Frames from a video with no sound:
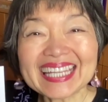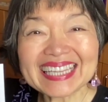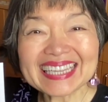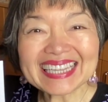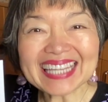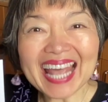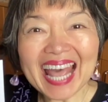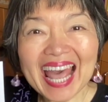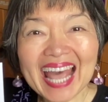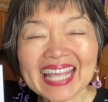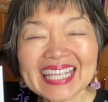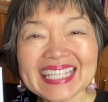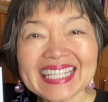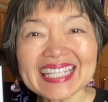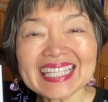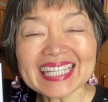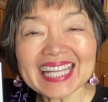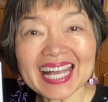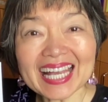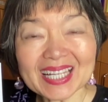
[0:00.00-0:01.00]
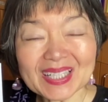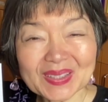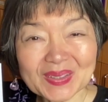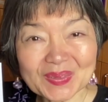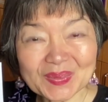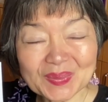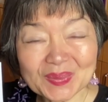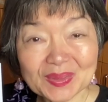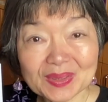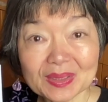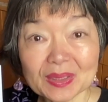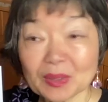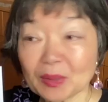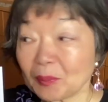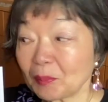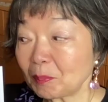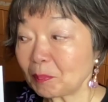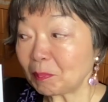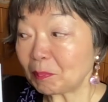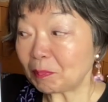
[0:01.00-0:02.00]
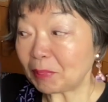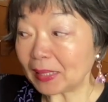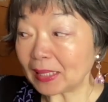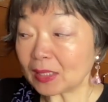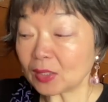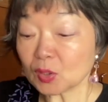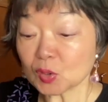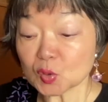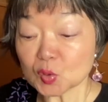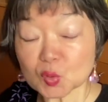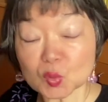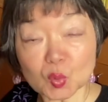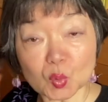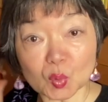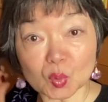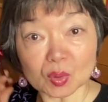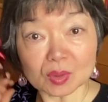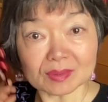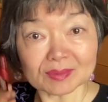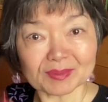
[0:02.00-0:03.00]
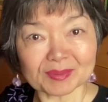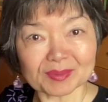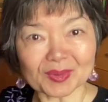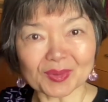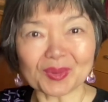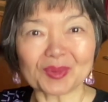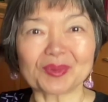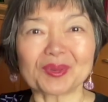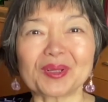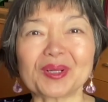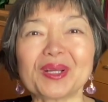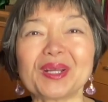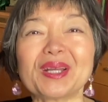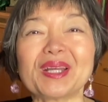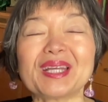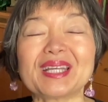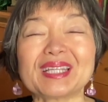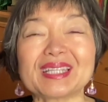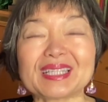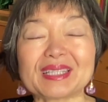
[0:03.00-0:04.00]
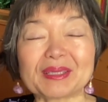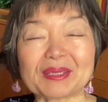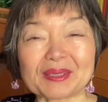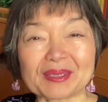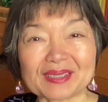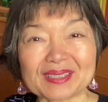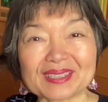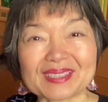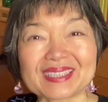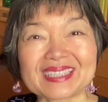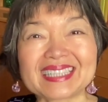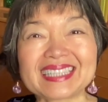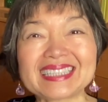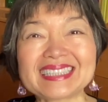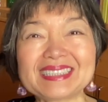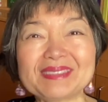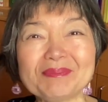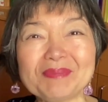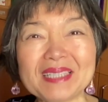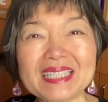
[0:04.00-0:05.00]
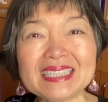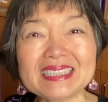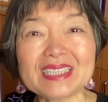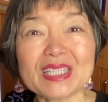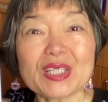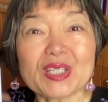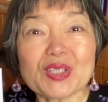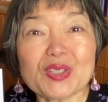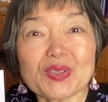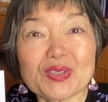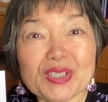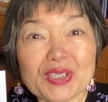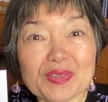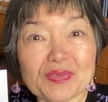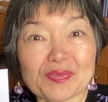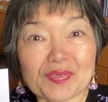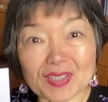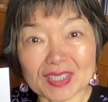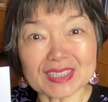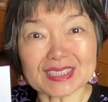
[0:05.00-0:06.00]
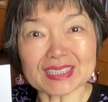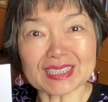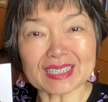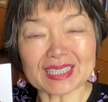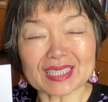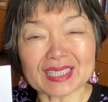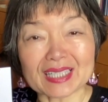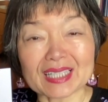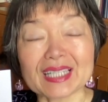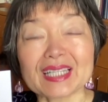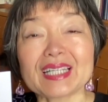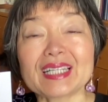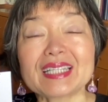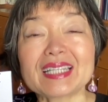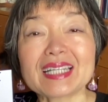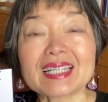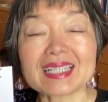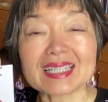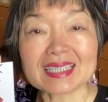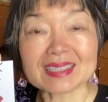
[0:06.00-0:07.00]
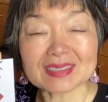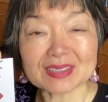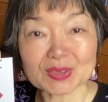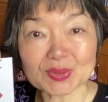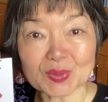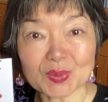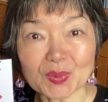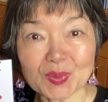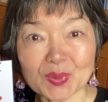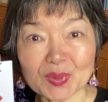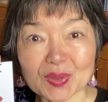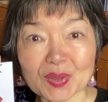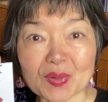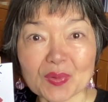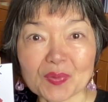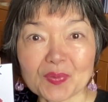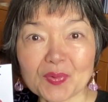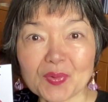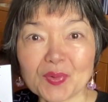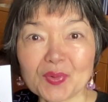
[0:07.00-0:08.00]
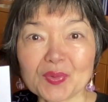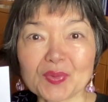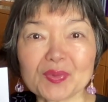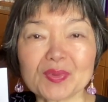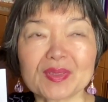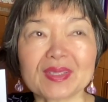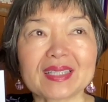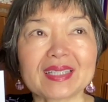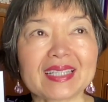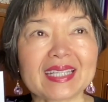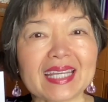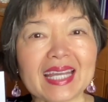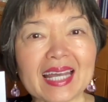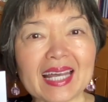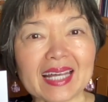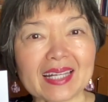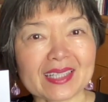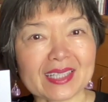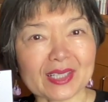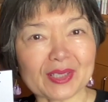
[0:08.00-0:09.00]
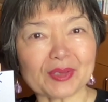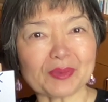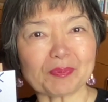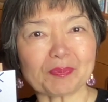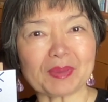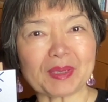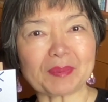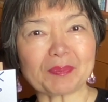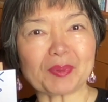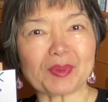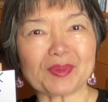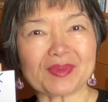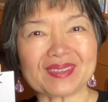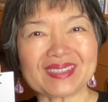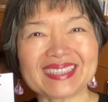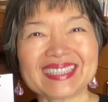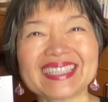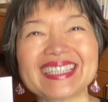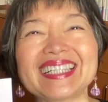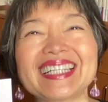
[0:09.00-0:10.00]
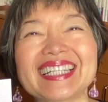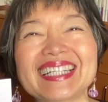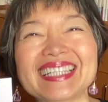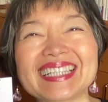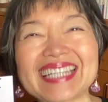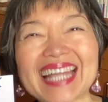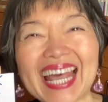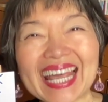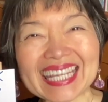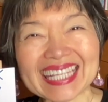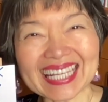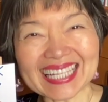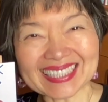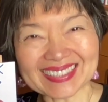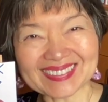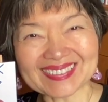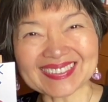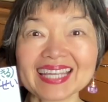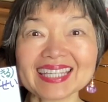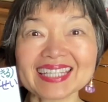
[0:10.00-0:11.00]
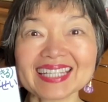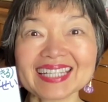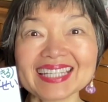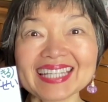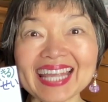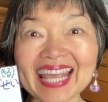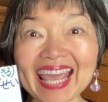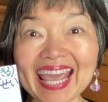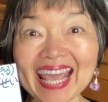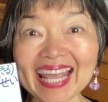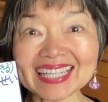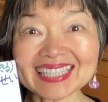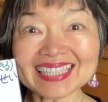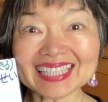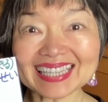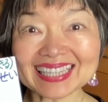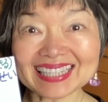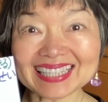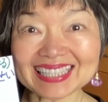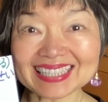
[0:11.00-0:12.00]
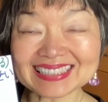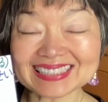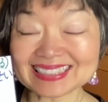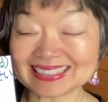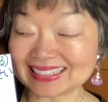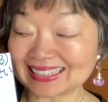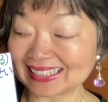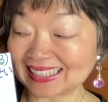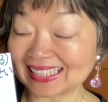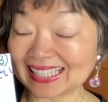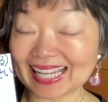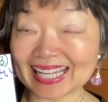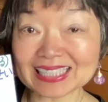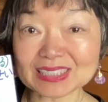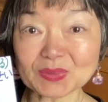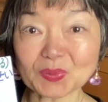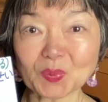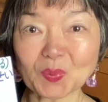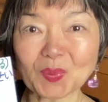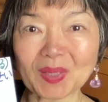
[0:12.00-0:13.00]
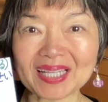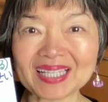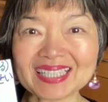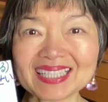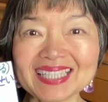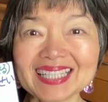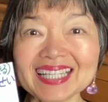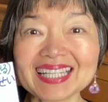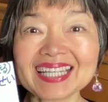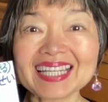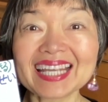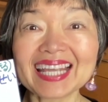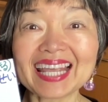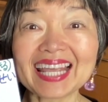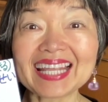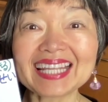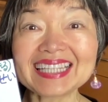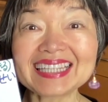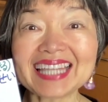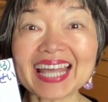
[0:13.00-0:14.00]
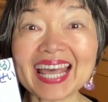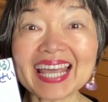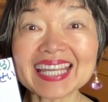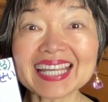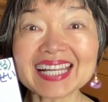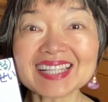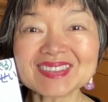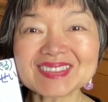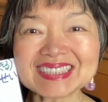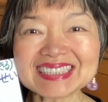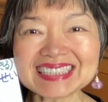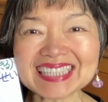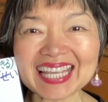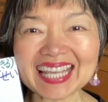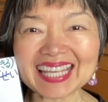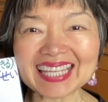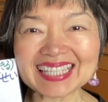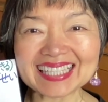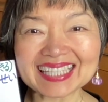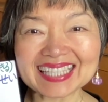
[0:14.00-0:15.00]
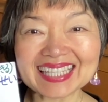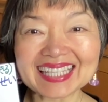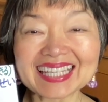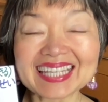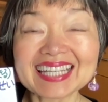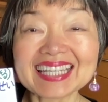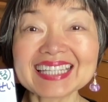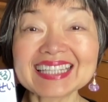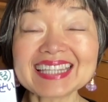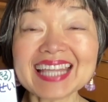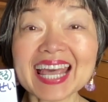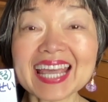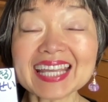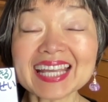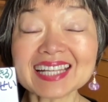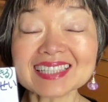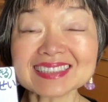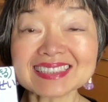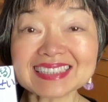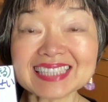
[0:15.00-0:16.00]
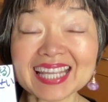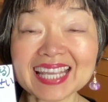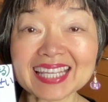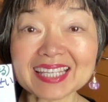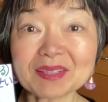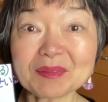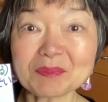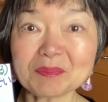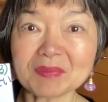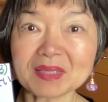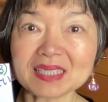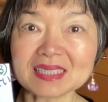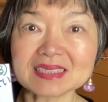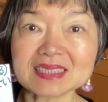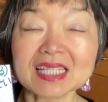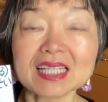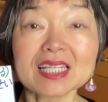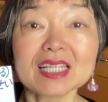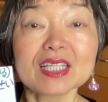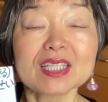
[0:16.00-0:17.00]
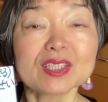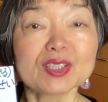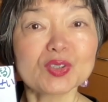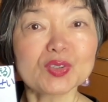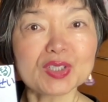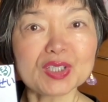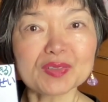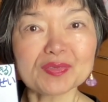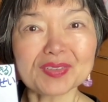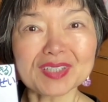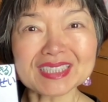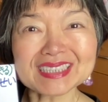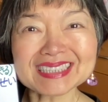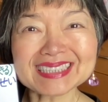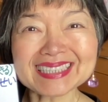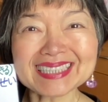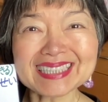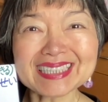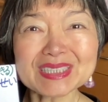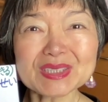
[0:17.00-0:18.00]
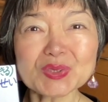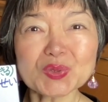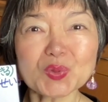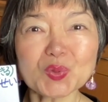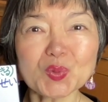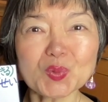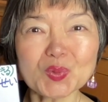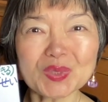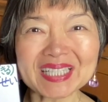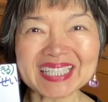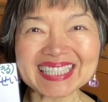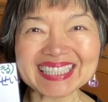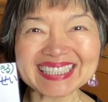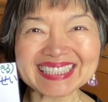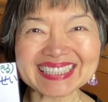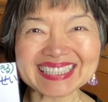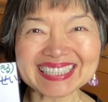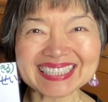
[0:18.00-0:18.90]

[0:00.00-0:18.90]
Daigaku, big school. Or this means university, the school for the adult people. Daigaku, can add this last one, and daigakusei. Daigakusei means university student.